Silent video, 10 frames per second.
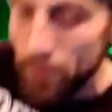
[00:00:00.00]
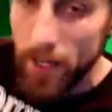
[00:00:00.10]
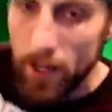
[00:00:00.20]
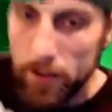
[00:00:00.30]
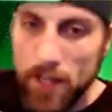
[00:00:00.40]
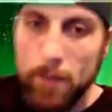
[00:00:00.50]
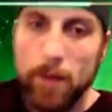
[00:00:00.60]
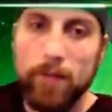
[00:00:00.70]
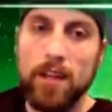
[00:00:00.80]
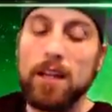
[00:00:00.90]
you know, some
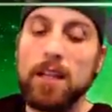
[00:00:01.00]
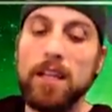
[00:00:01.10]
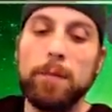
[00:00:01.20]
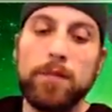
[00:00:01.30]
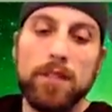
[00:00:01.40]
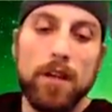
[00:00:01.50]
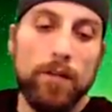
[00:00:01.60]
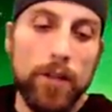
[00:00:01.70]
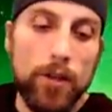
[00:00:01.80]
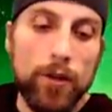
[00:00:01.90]
of the clips
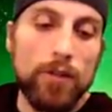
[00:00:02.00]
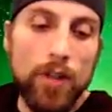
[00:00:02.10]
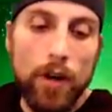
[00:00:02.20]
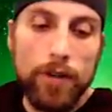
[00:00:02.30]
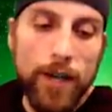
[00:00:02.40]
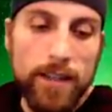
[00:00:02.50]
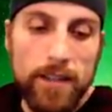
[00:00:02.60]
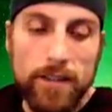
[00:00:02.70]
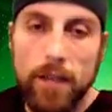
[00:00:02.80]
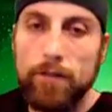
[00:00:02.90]
of the new Star Trek
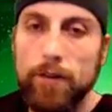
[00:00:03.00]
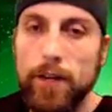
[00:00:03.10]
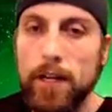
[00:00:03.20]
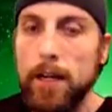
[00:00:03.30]
Discovery